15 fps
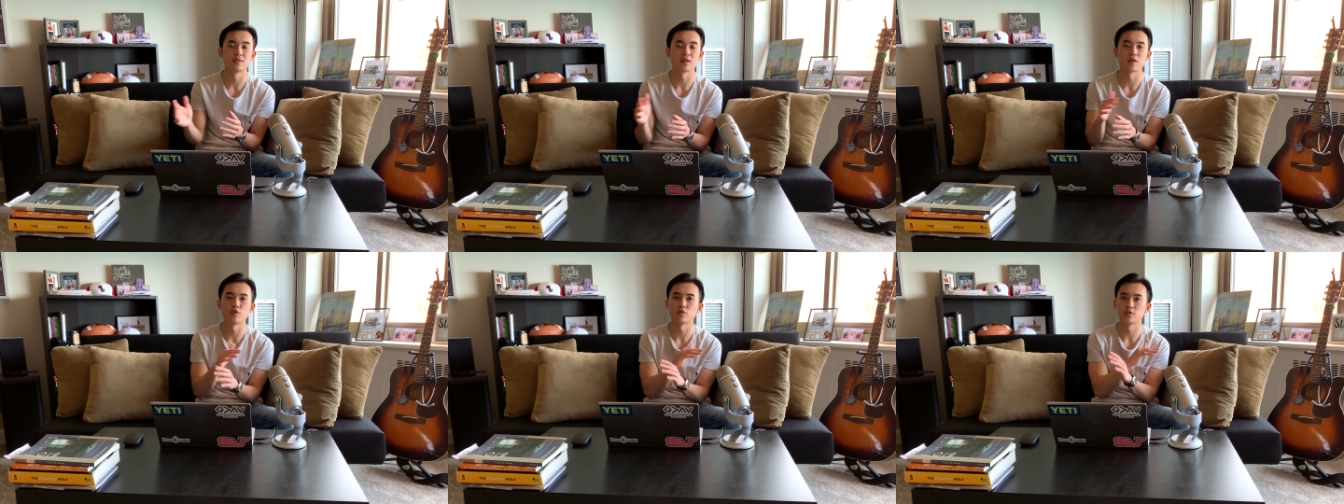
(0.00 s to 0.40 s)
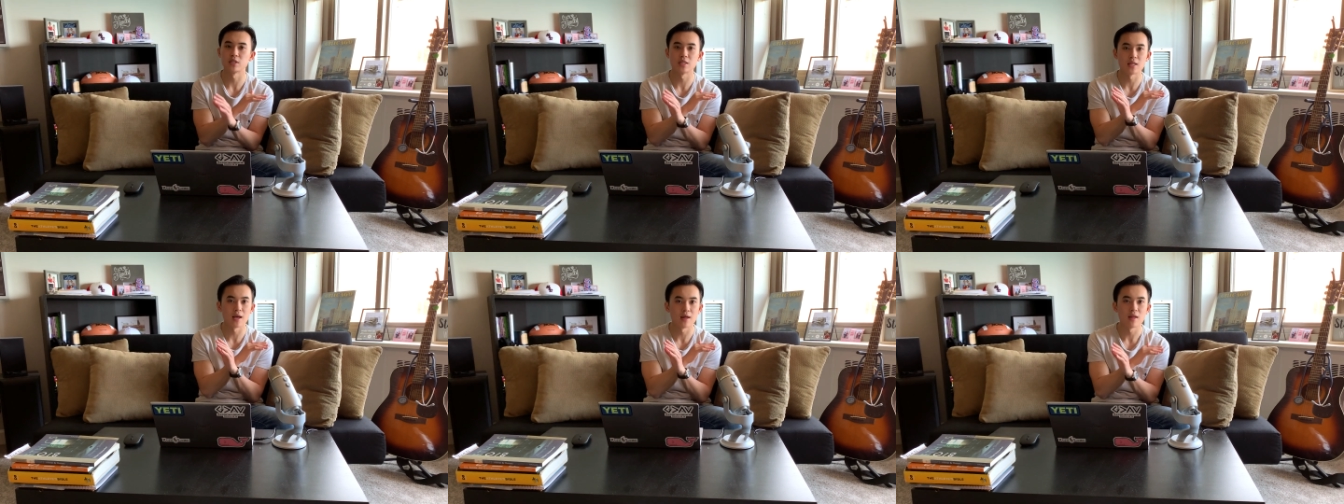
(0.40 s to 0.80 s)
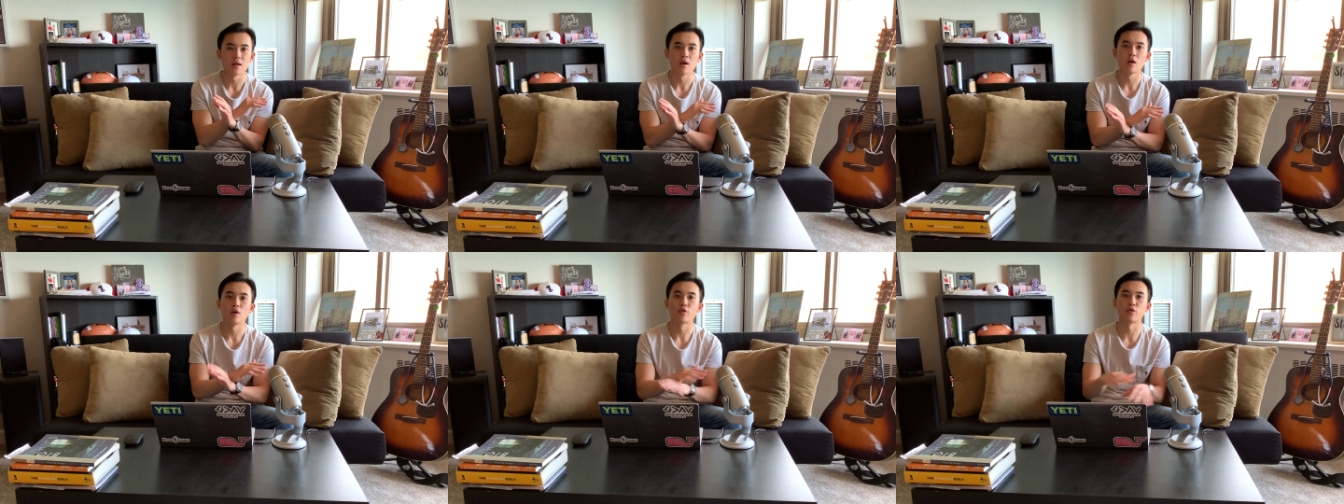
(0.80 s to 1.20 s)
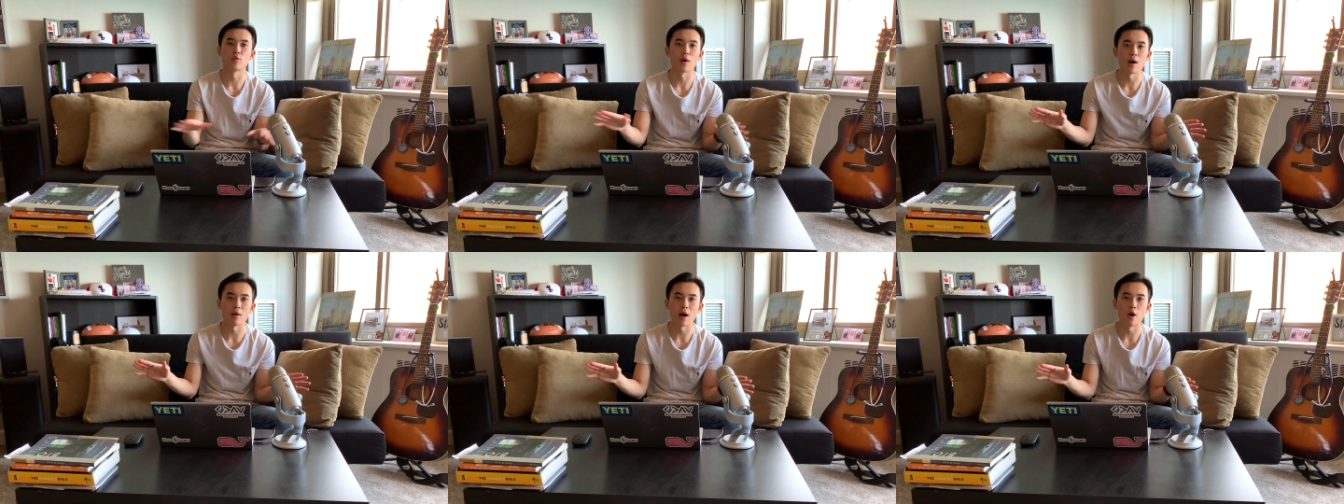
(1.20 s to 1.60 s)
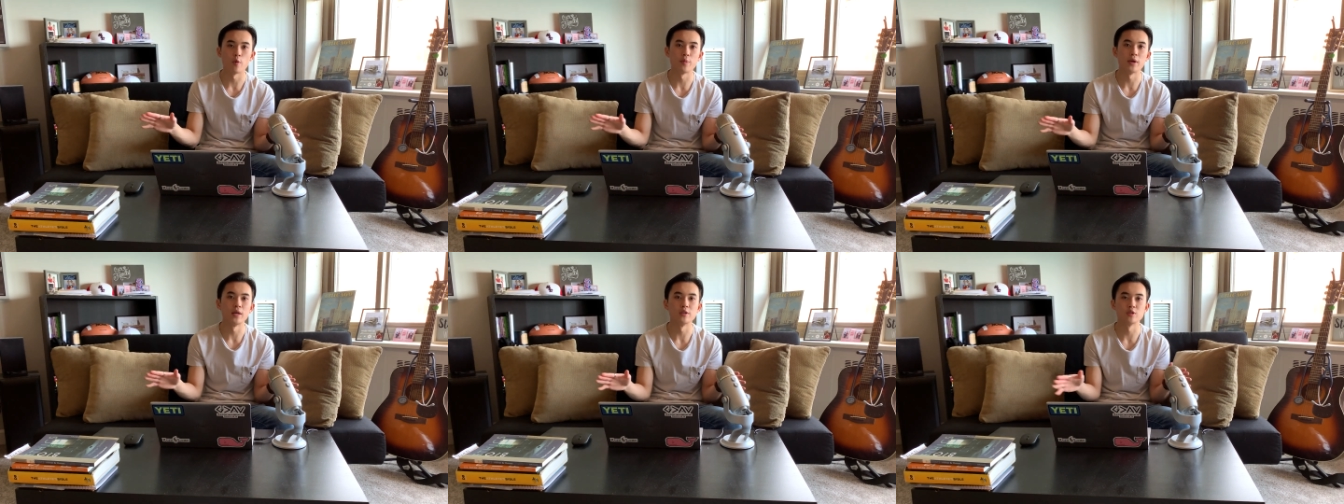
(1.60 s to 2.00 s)
Like you'll see that throughout
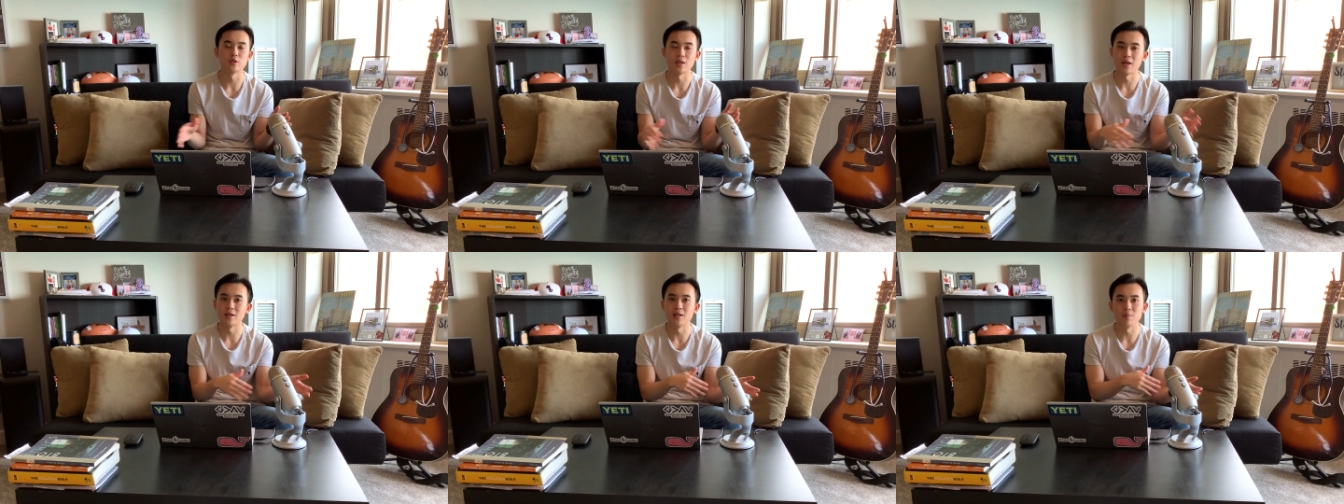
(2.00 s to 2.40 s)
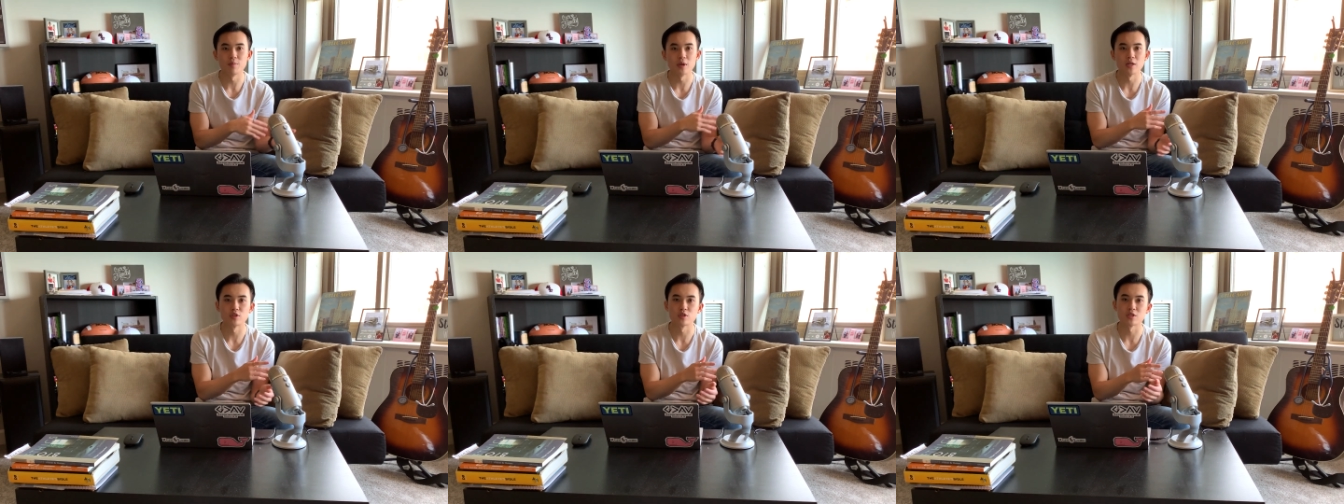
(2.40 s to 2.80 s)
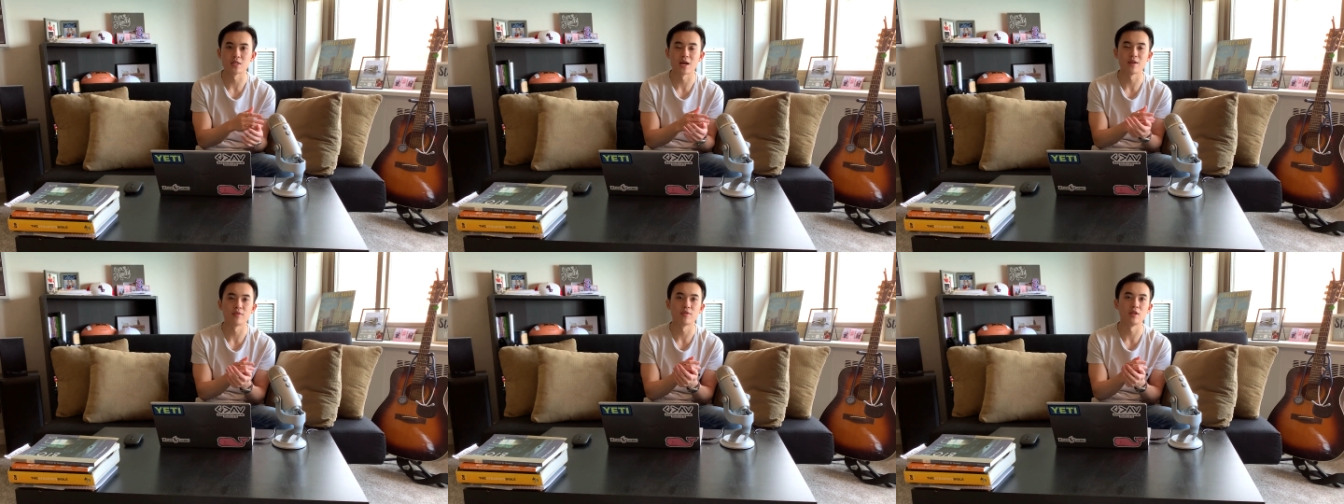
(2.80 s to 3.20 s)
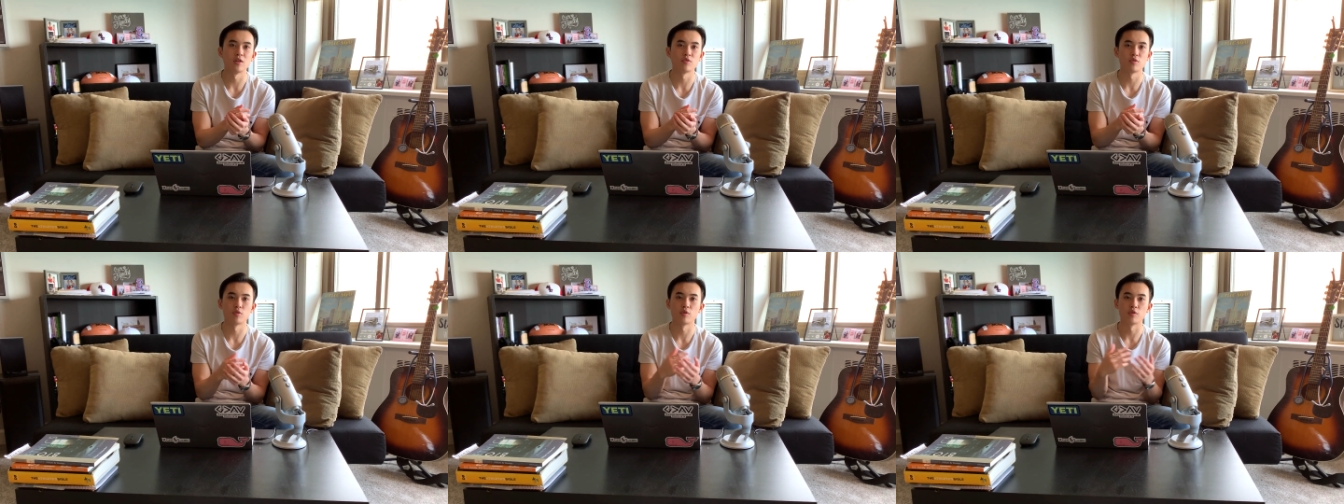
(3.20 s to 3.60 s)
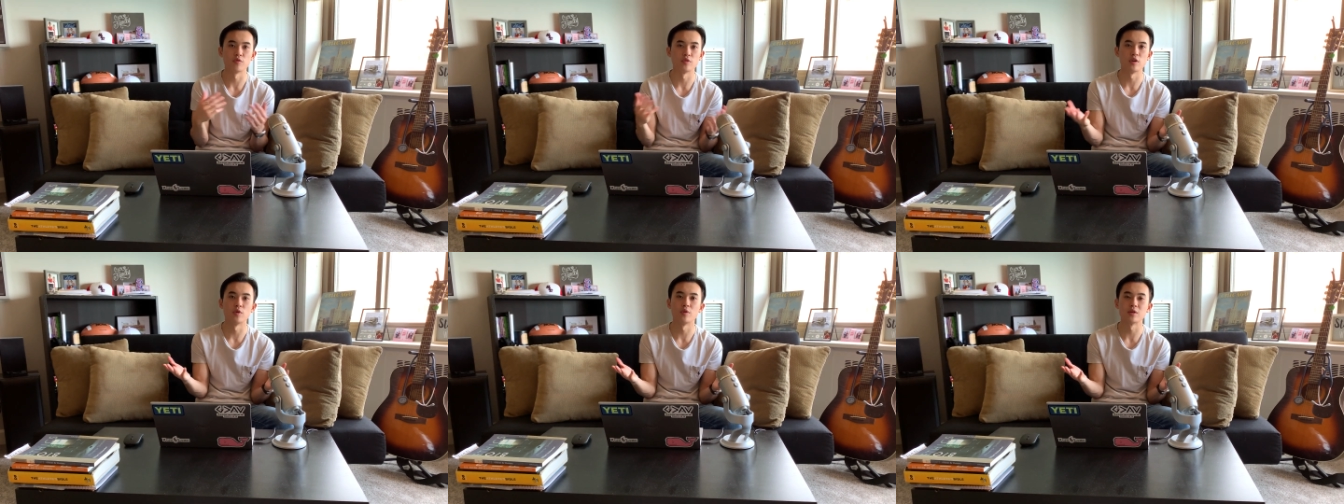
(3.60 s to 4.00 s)
outpatient and inpatient side of things you're
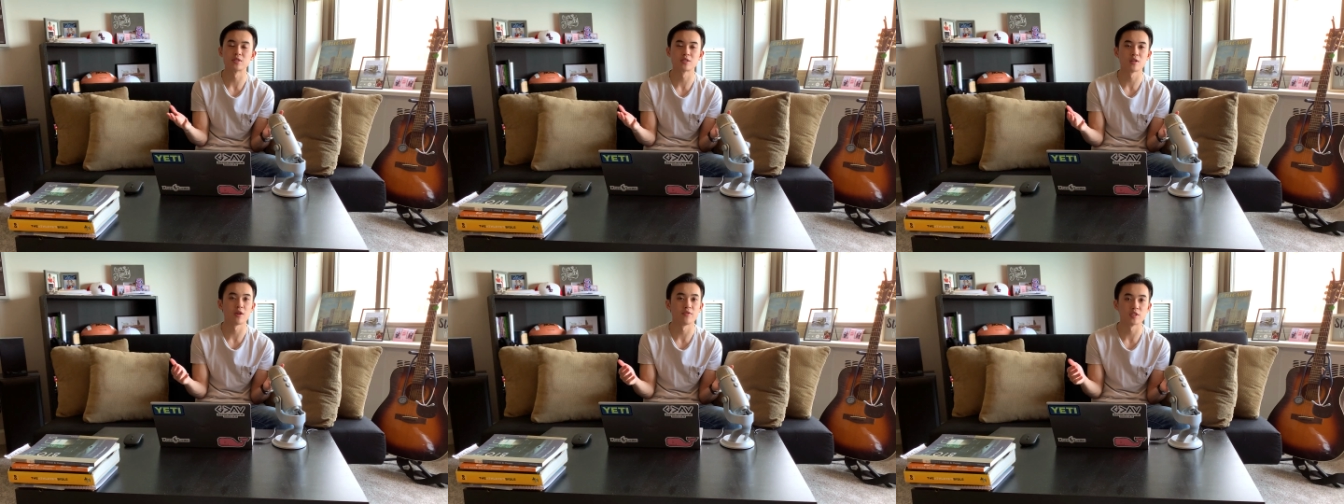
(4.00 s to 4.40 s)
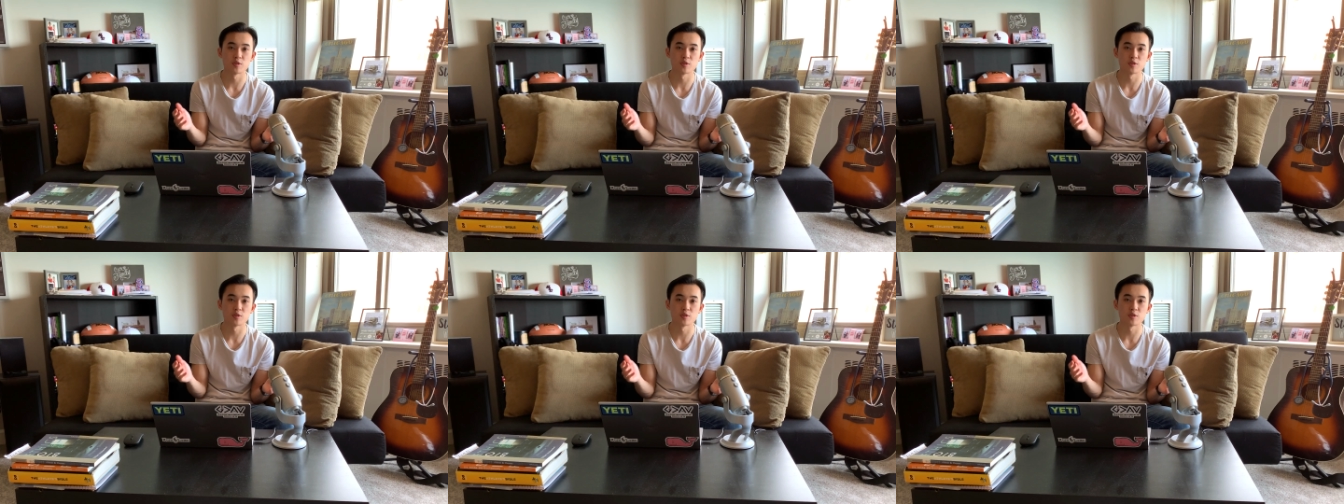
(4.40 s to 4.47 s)
reviewing stuff,